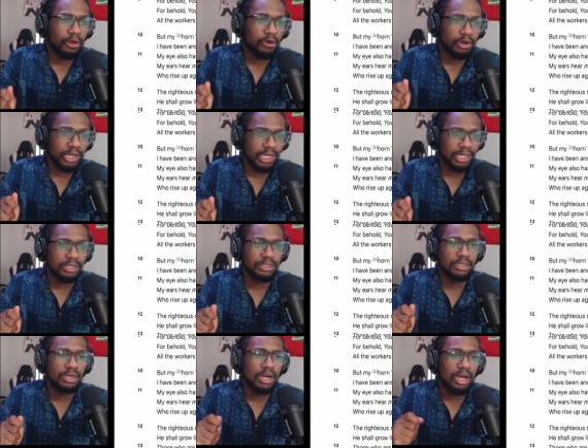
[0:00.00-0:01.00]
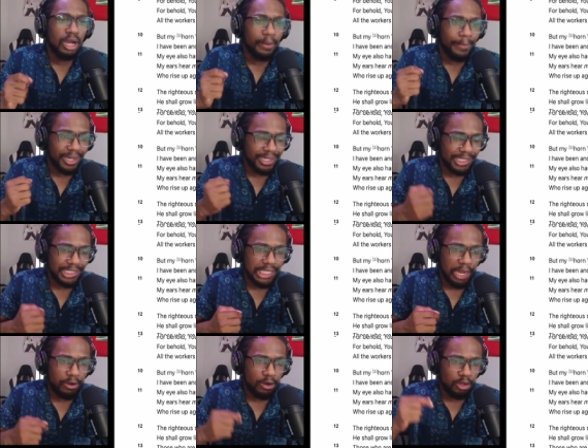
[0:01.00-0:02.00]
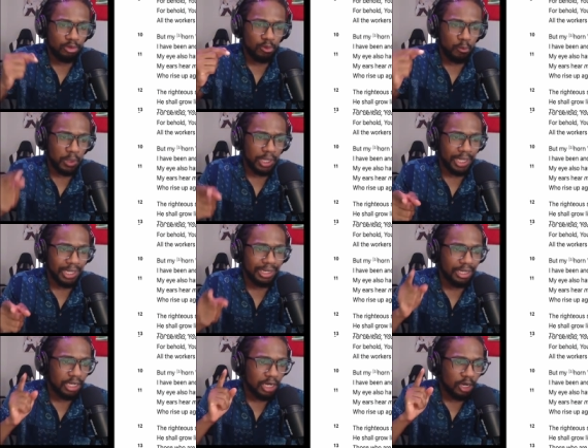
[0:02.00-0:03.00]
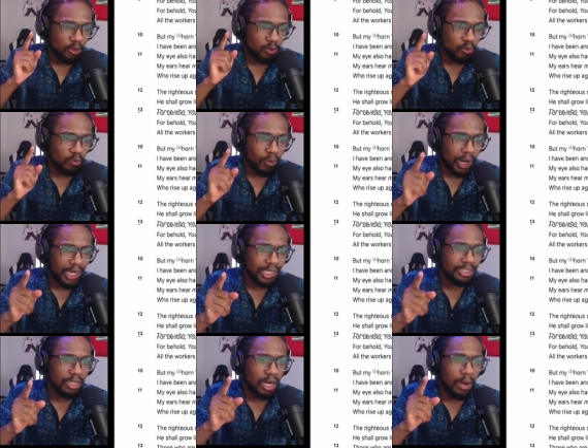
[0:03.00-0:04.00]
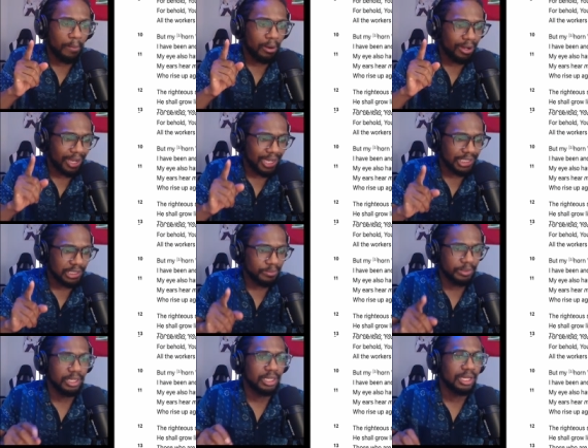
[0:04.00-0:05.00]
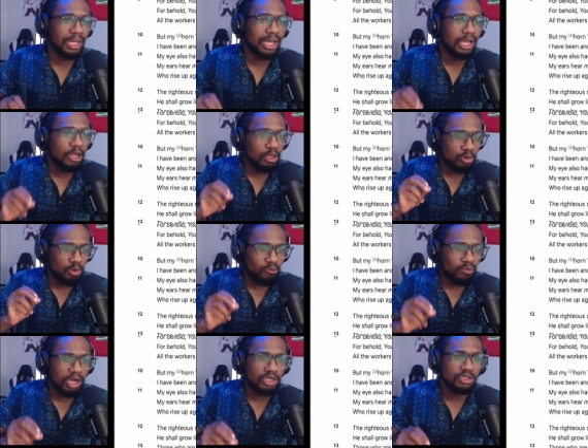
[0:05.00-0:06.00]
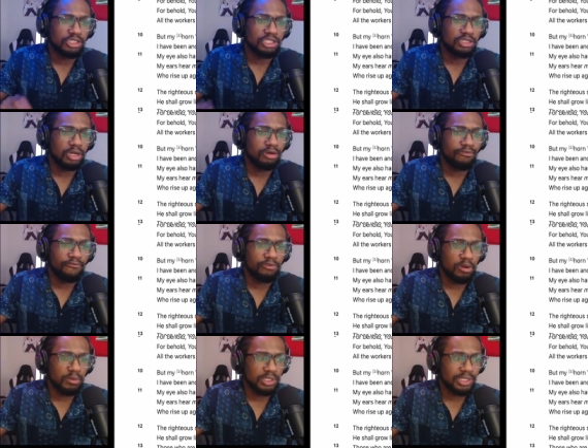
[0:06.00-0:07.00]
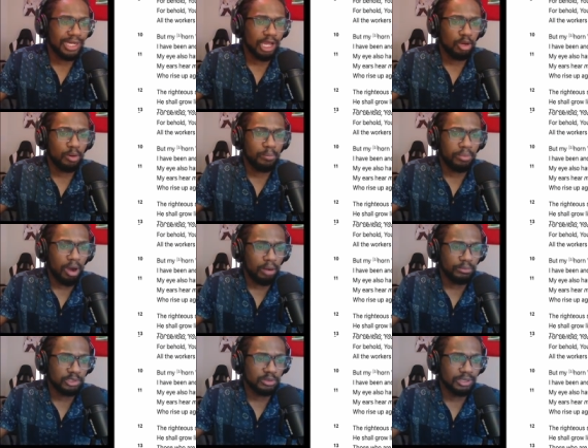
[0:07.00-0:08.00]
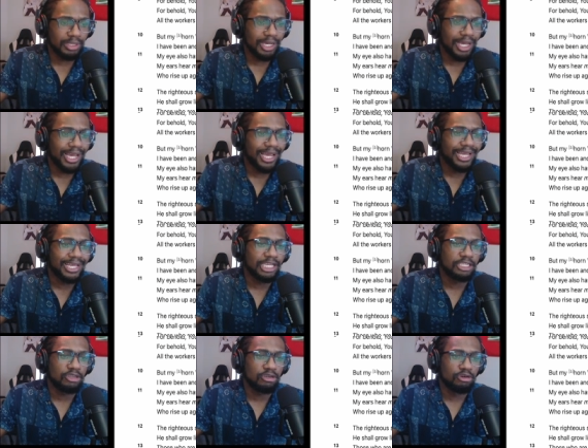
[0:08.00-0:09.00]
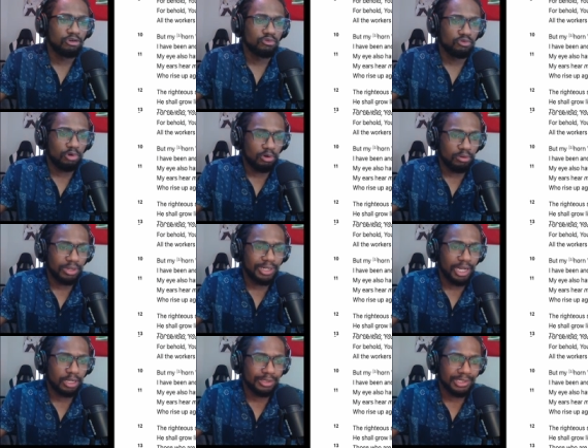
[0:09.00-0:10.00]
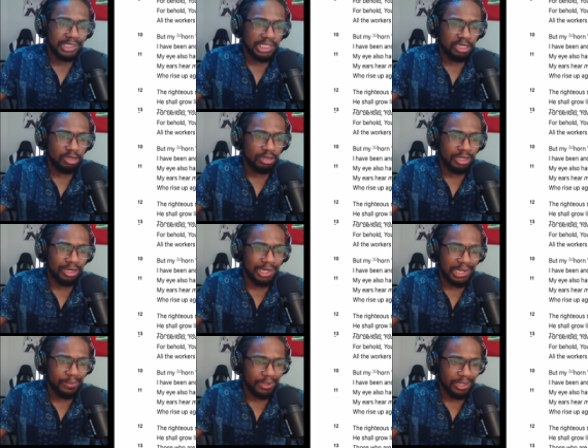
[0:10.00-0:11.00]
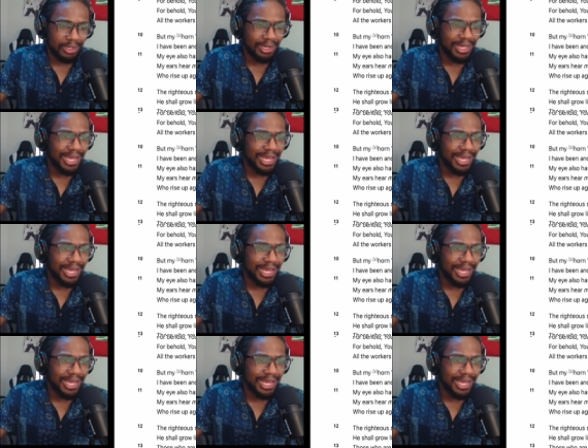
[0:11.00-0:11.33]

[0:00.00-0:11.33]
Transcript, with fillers: hear my desire on the wicked who rise up against me. The righteous shall flourish like a palm tree, he shall grow like a cedar in Lebanon.